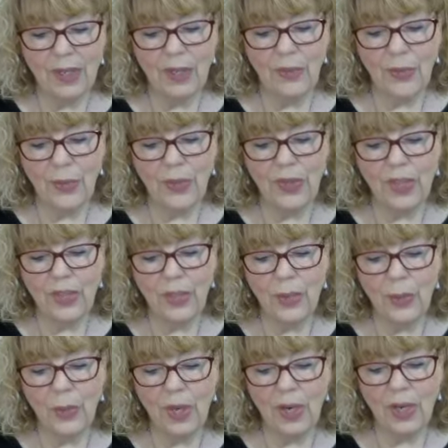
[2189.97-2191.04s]
If you think
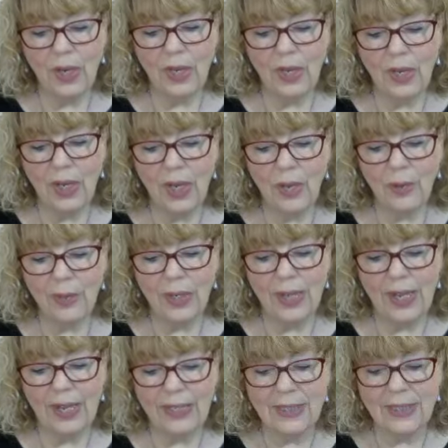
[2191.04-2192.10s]
you are
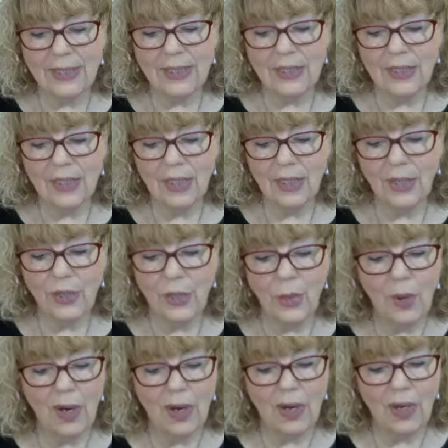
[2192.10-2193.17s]
outcast,
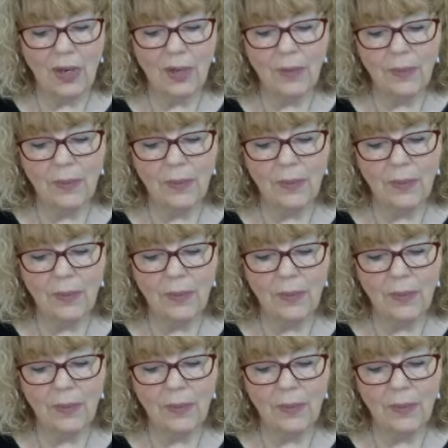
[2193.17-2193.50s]
you are.